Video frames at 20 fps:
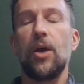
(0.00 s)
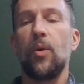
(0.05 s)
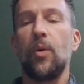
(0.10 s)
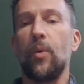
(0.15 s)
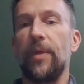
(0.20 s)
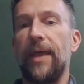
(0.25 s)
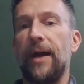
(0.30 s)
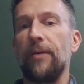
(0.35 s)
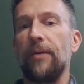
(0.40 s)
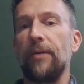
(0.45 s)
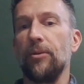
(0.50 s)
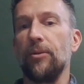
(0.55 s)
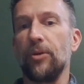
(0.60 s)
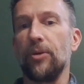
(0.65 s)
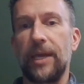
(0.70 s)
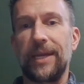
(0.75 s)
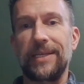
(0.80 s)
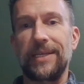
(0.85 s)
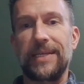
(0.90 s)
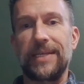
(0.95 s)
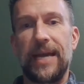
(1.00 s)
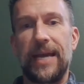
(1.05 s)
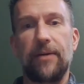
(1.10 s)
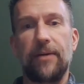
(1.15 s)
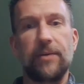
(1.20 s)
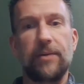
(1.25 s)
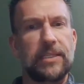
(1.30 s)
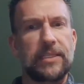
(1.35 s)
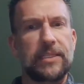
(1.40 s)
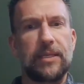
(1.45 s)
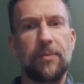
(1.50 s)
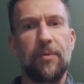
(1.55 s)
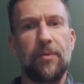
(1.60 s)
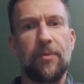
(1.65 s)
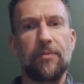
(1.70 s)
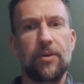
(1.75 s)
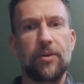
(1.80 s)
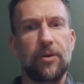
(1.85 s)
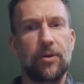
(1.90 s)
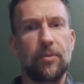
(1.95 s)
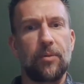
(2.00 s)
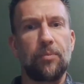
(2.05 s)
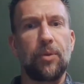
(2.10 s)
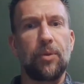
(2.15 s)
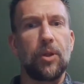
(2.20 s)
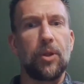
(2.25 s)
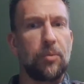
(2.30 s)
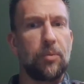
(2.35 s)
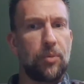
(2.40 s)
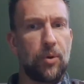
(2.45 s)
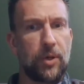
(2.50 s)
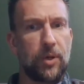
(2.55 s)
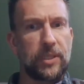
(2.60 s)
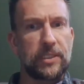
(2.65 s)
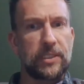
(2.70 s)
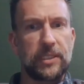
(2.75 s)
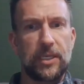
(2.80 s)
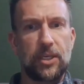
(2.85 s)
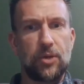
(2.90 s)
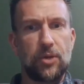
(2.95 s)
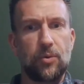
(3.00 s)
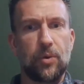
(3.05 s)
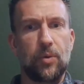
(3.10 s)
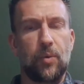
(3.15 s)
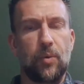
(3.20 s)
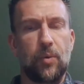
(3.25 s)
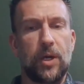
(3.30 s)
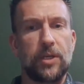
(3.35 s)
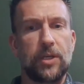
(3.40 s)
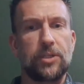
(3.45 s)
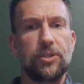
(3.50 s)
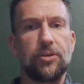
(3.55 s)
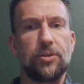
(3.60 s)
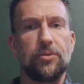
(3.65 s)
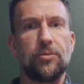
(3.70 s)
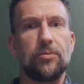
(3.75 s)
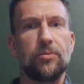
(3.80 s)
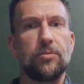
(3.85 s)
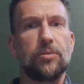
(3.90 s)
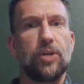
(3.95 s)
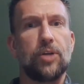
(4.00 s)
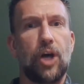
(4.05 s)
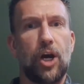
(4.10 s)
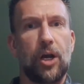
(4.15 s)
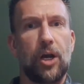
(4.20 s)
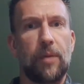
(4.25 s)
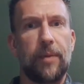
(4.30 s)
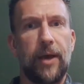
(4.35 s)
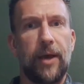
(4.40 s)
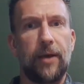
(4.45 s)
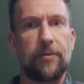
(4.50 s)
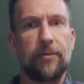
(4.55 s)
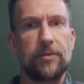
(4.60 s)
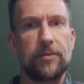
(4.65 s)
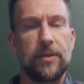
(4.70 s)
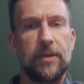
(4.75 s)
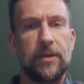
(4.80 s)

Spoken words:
without looking down at some of your bullet points that you would want to talk about.